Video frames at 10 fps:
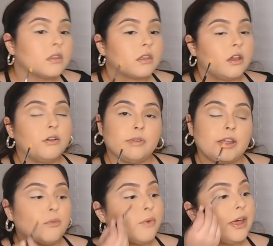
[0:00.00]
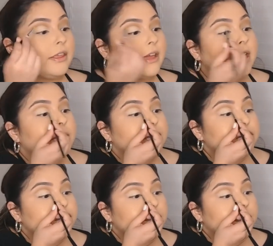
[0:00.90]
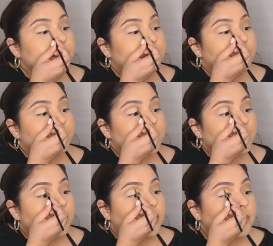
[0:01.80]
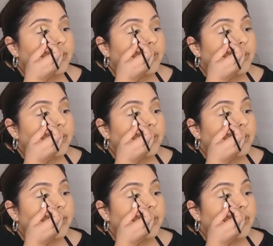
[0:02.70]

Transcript: Alright, while I'm doing my makeup,